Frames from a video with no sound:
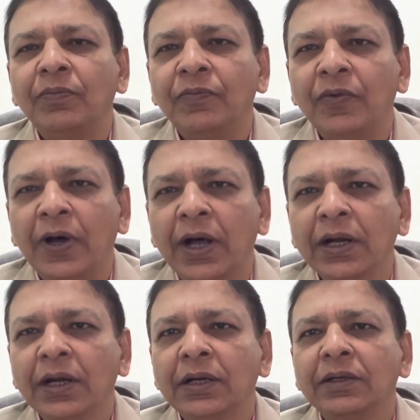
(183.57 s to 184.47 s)
for
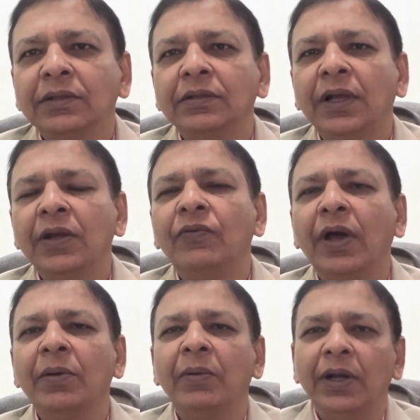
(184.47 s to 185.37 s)

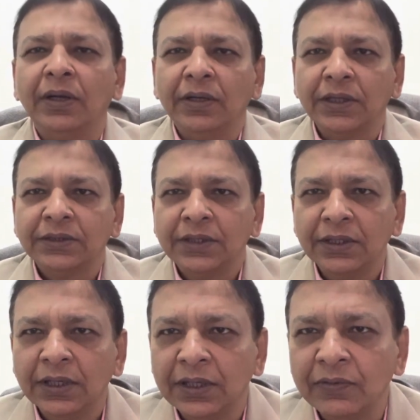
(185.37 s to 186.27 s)
environment,
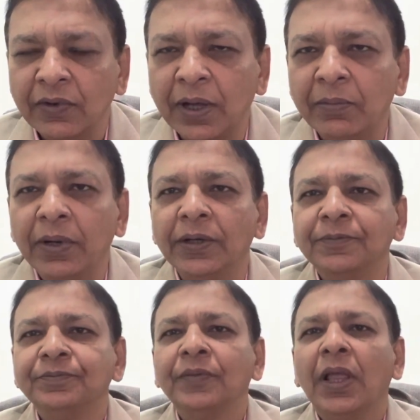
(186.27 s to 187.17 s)
external environment.
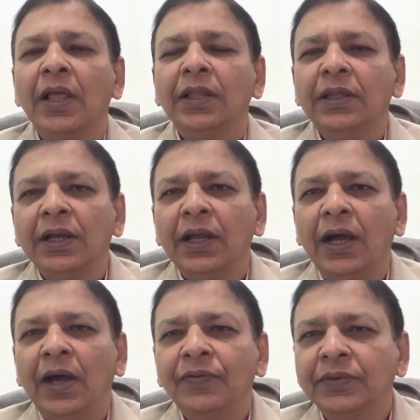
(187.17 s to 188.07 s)
Then
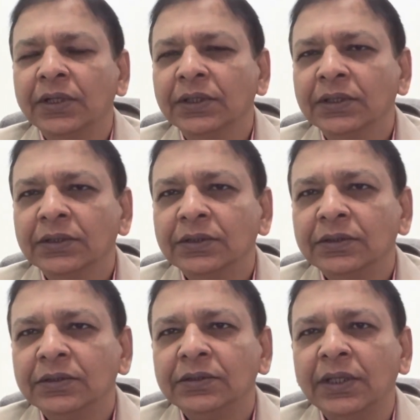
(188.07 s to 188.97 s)
after
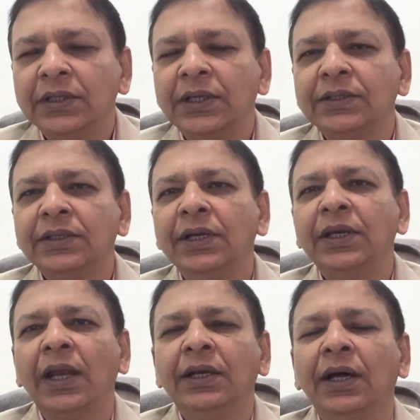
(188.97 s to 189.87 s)
the necessary
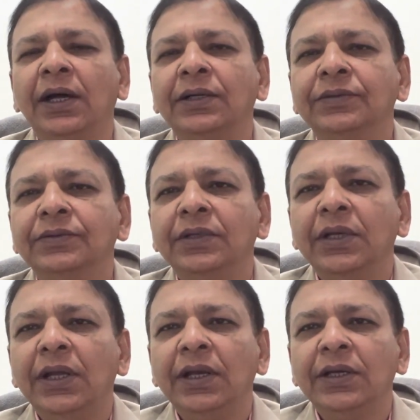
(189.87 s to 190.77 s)
data,
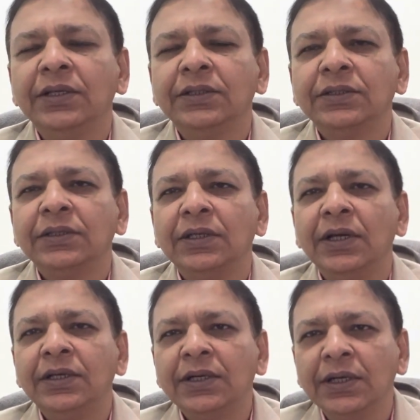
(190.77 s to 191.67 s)
it is
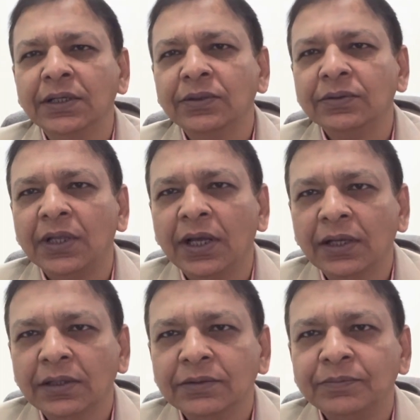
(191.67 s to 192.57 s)
returned to the
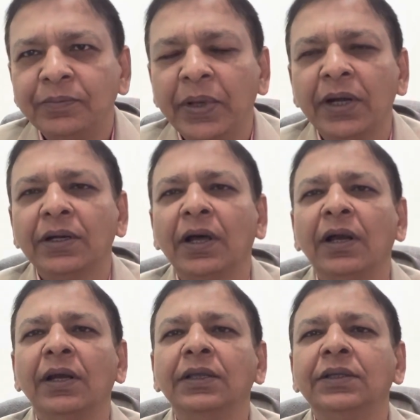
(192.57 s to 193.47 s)
parent
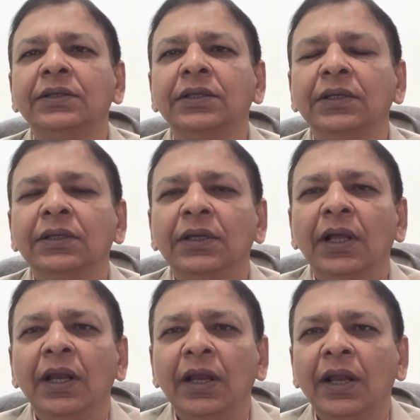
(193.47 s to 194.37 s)
organization,
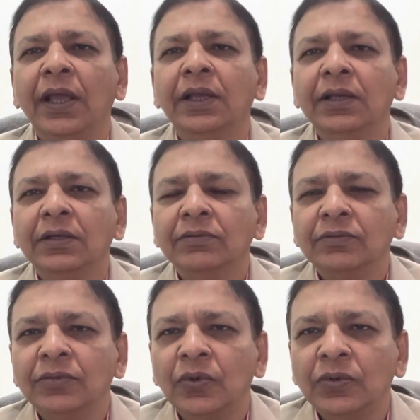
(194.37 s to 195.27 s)
like
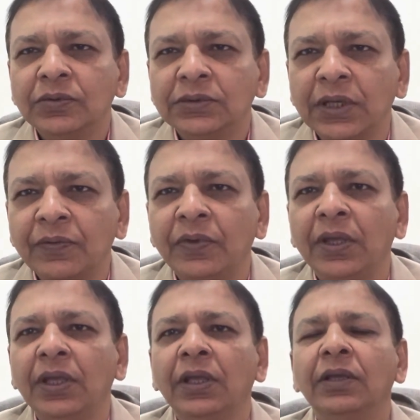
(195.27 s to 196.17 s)

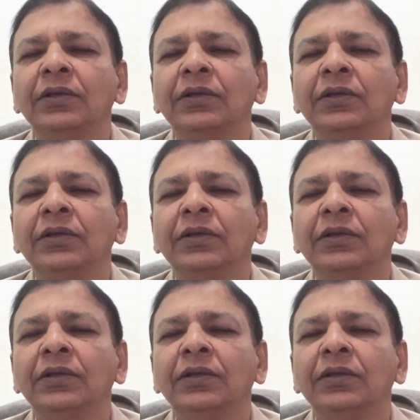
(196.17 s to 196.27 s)
survey